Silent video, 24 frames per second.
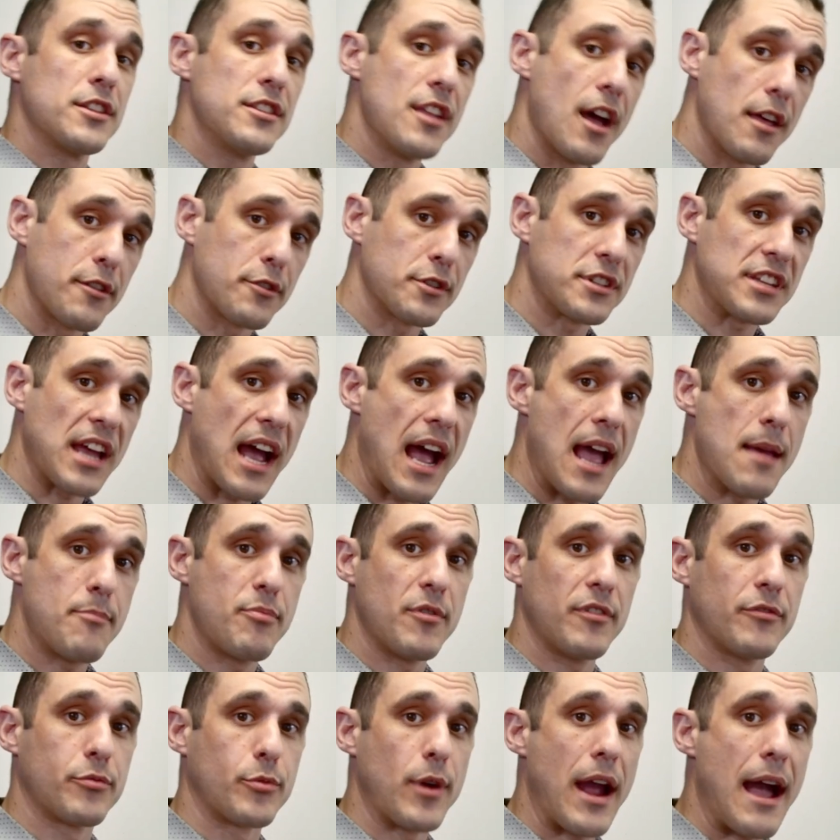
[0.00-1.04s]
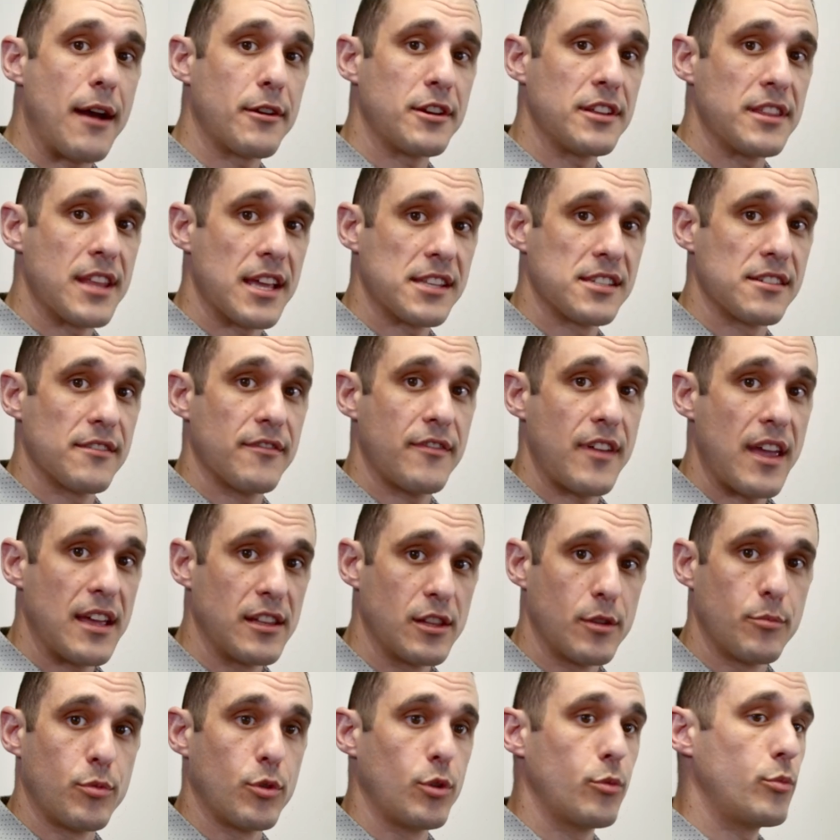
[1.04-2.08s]
another type of routing that's
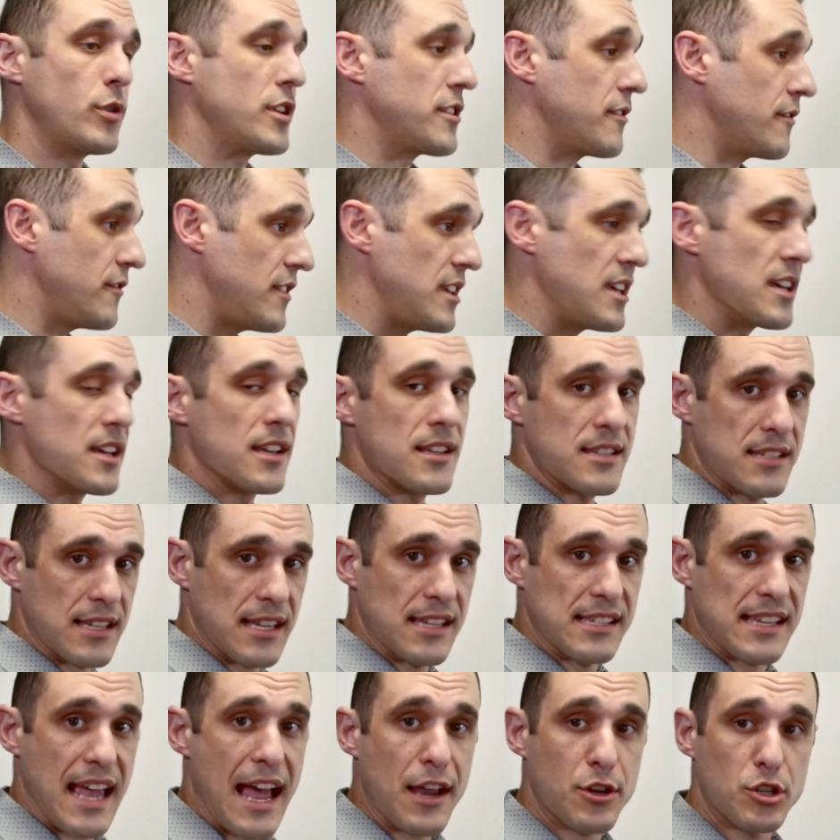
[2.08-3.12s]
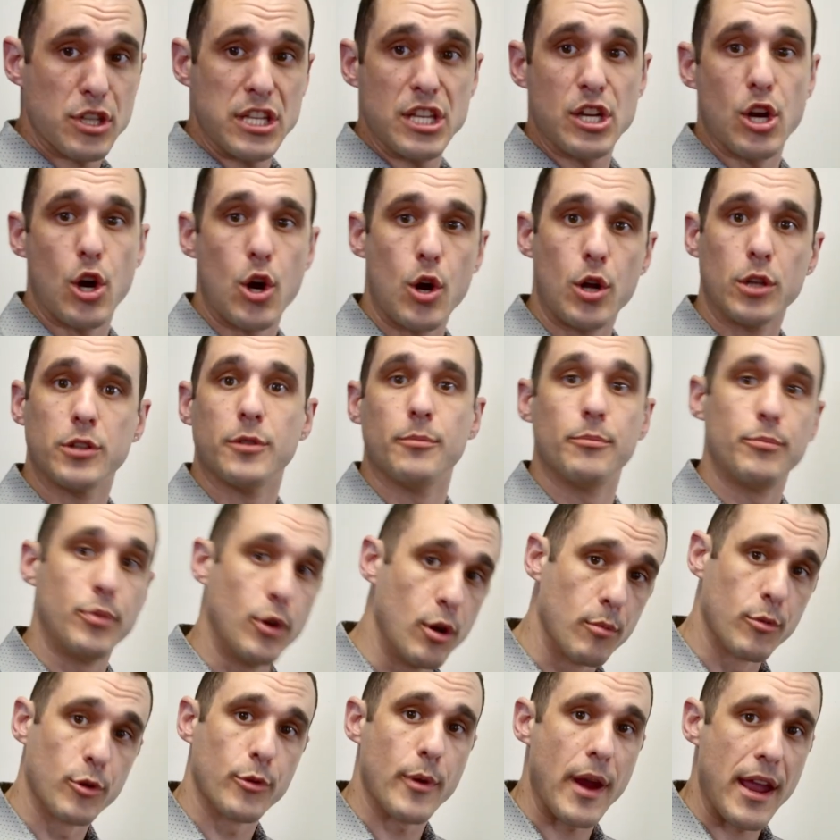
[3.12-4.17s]
available with vias is actually called
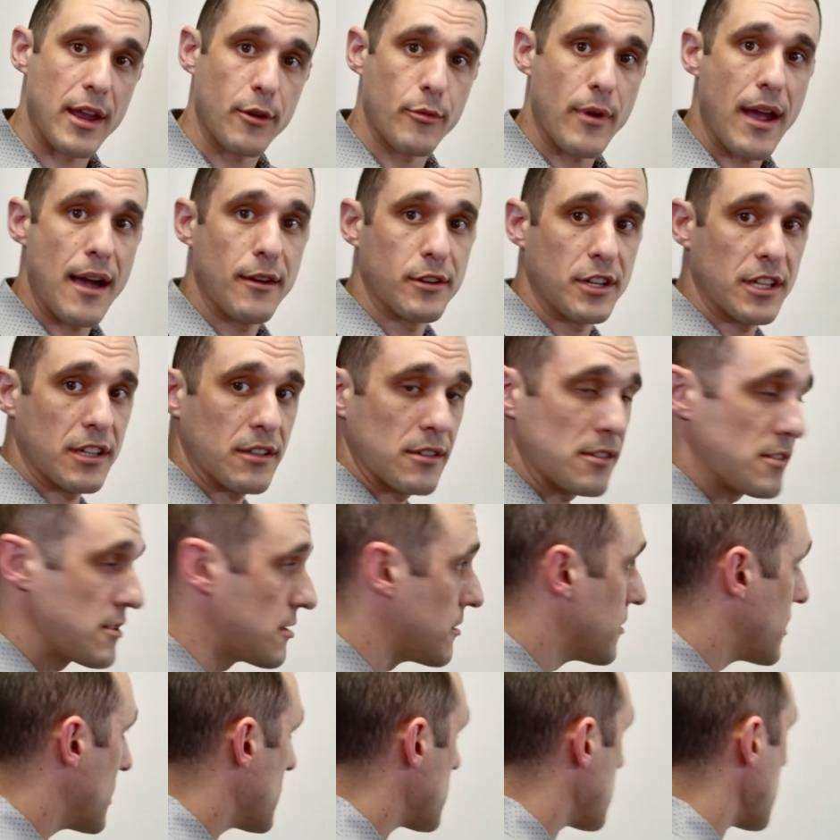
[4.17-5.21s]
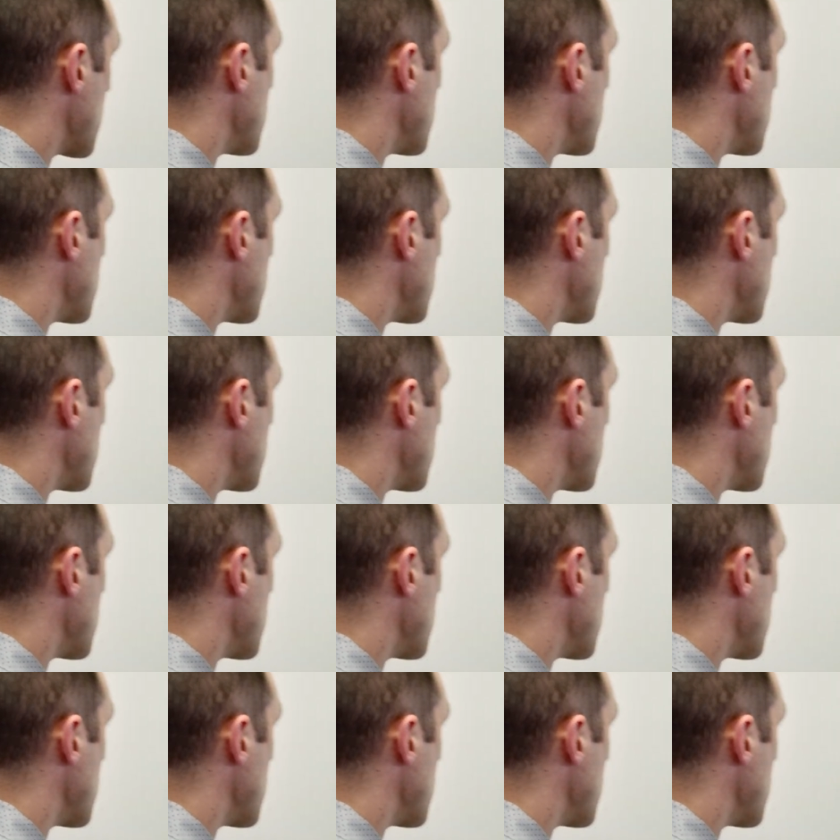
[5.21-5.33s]
boomerang routing. So this